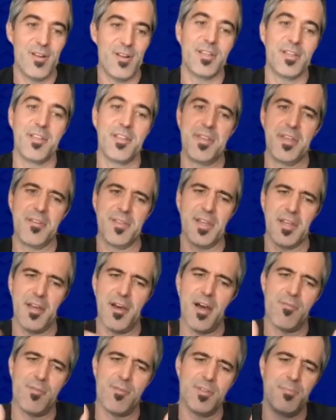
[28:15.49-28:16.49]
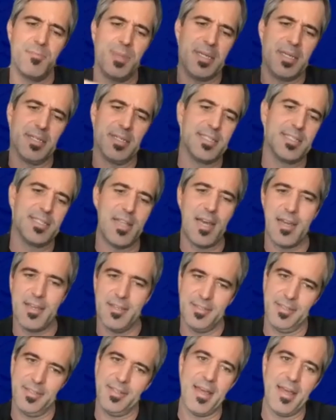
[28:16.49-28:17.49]
You can think of like, oh, I want the biggest slice
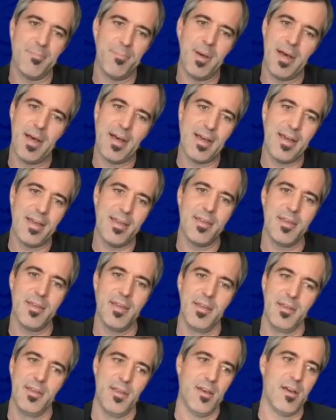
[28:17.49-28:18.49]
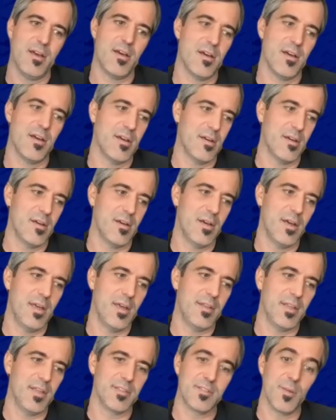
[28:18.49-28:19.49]
in that pie, and
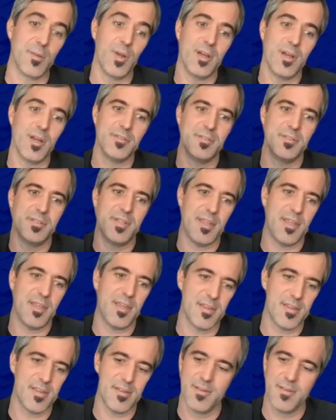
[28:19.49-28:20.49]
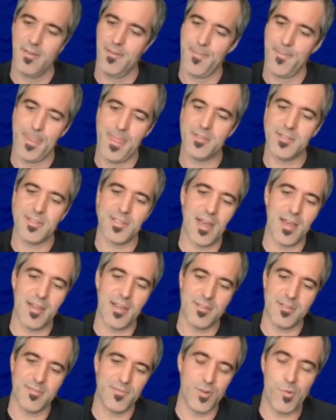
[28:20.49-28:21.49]
then someone else is taking a slice
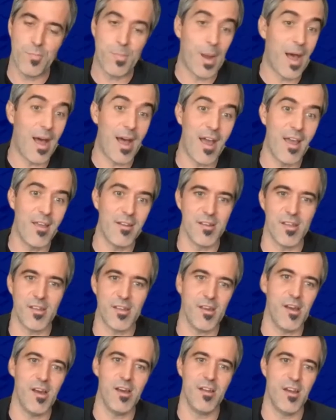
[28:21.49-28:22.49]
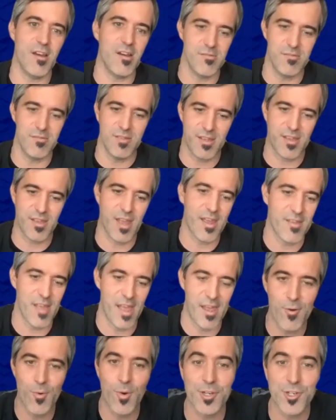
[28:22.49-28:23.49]
of your pie, and you're like, oh no, like I
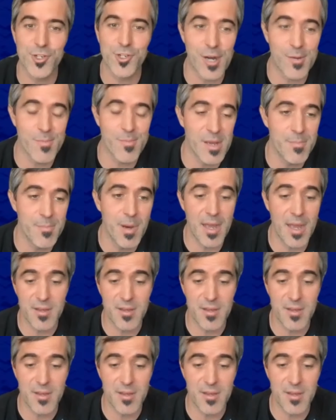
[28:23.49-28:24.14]
don't want to share my pie.